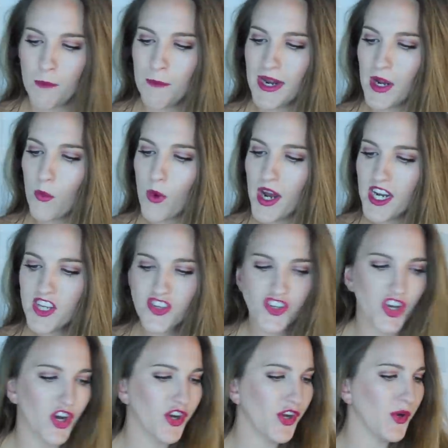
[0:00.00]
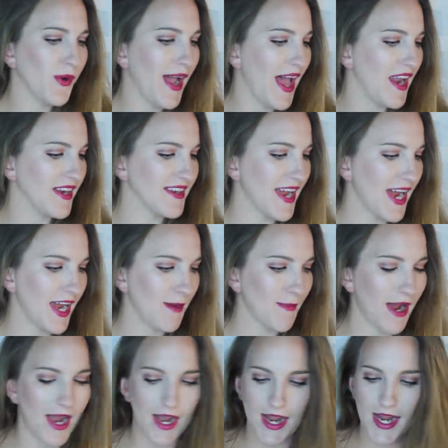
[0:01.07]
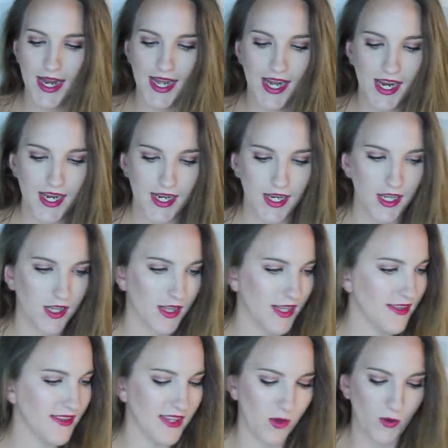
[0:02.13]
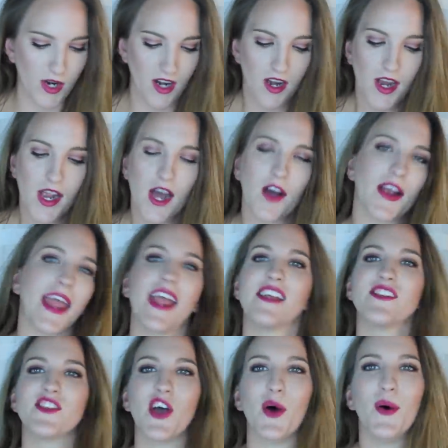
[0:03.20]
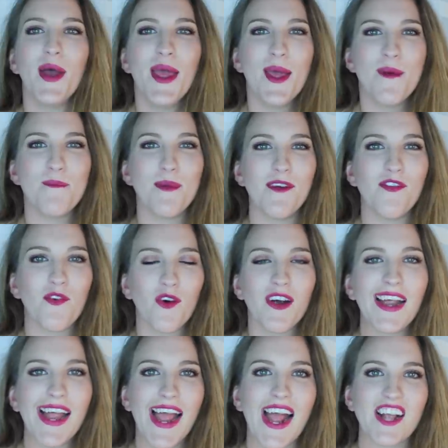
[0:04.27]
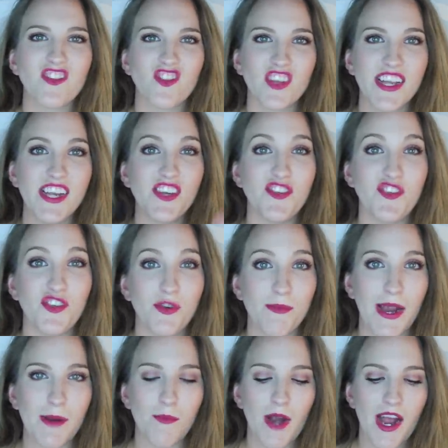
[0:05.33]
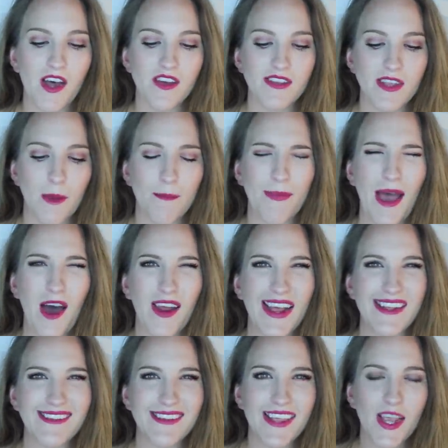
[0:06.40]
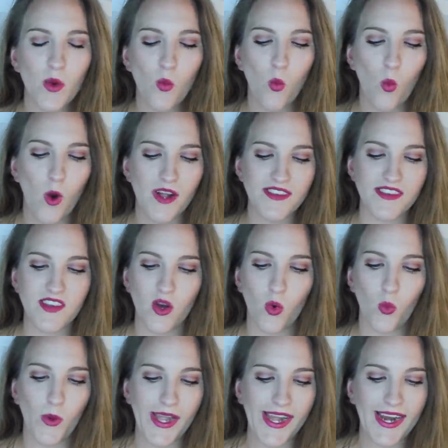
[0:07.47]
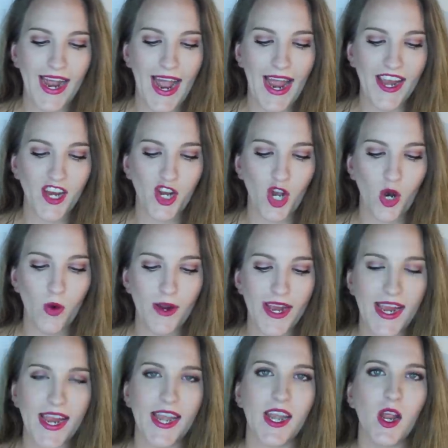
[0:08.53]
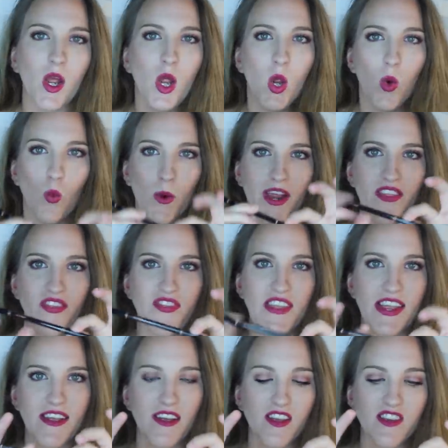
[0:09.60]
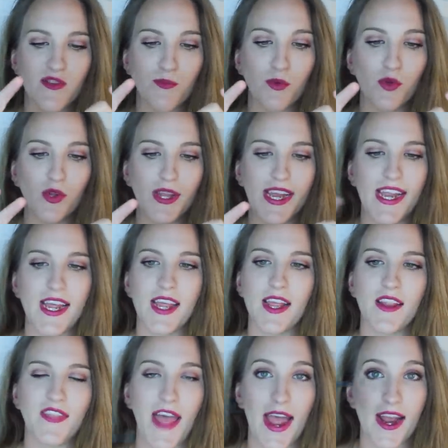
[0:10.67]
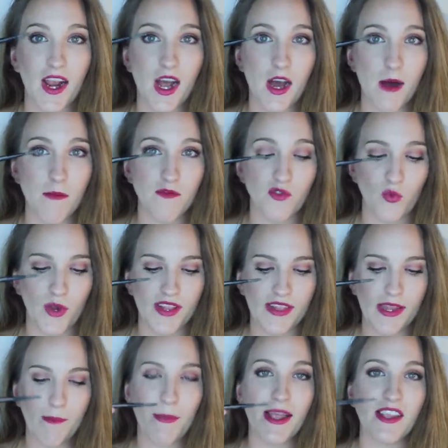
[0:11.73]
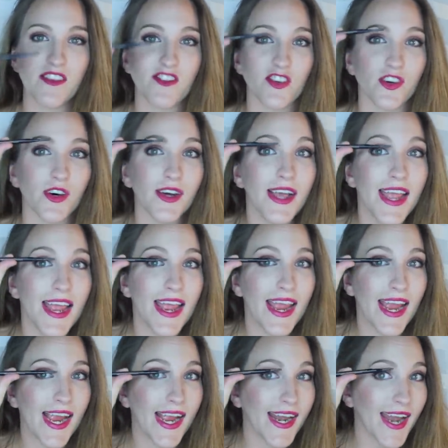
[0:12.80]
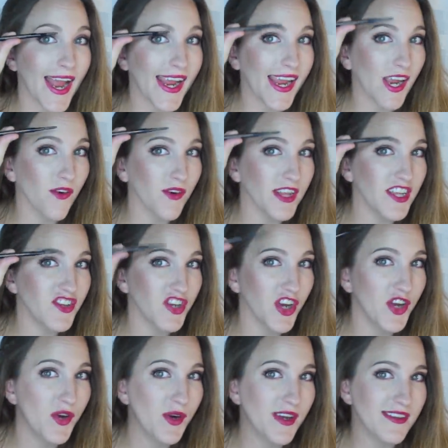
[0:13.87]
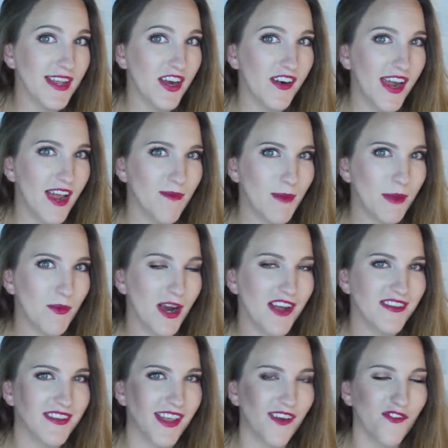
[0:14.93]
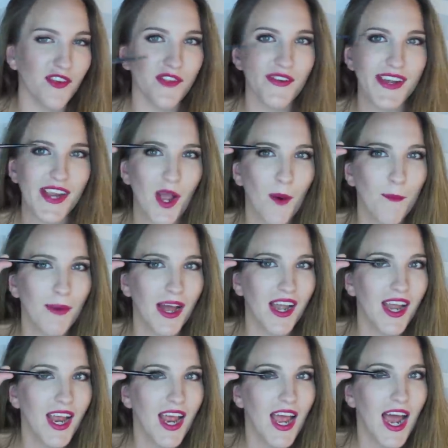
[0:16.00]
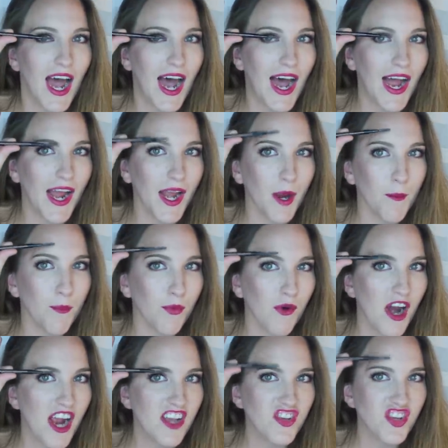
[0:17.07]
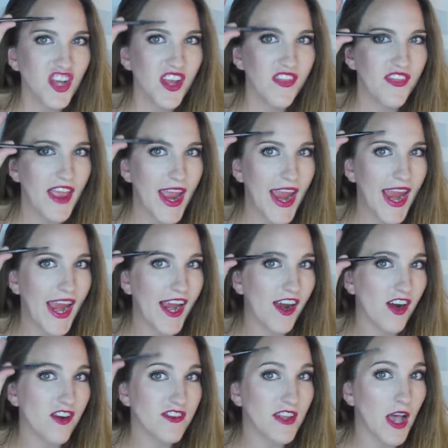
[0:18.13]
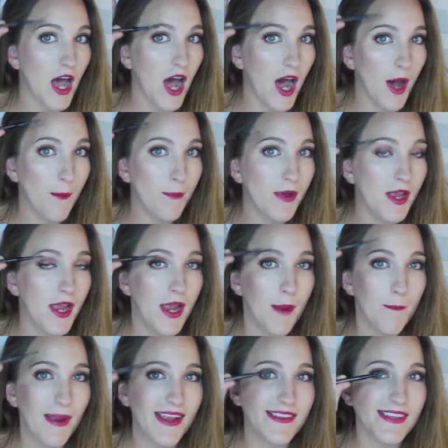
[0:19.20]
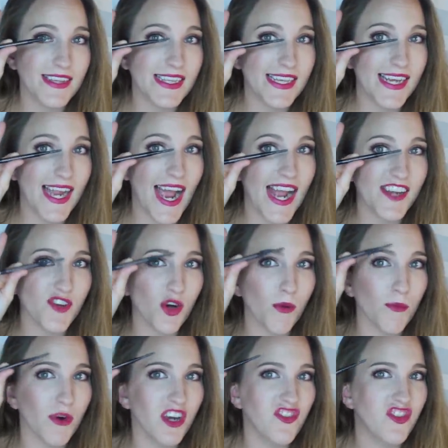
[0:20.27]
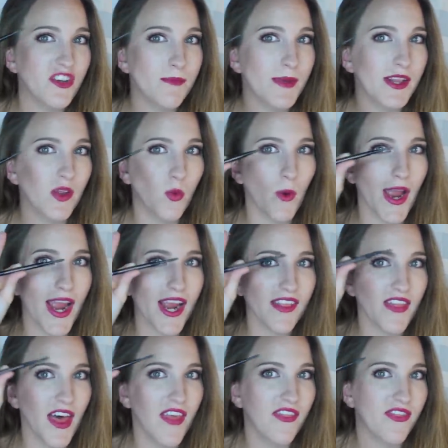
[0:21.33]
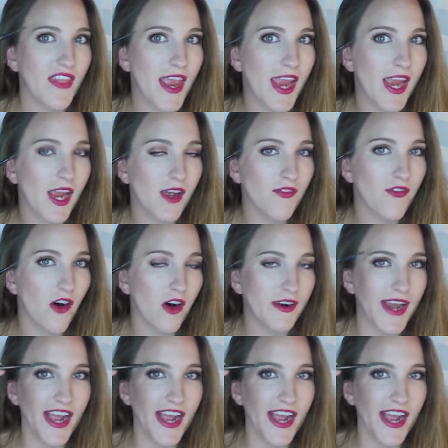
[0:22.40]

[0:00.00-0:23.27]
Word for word: but I want to show you ahead of time, I, let's see, where, okay, so before I actually do my brows, about, I'd say once a week, I go in with the spoolie that comes with the pencil, and I can't really show you because I already have my brows done for the video, but I brush the hairs up. Basically, I don't brush them in the way that they fall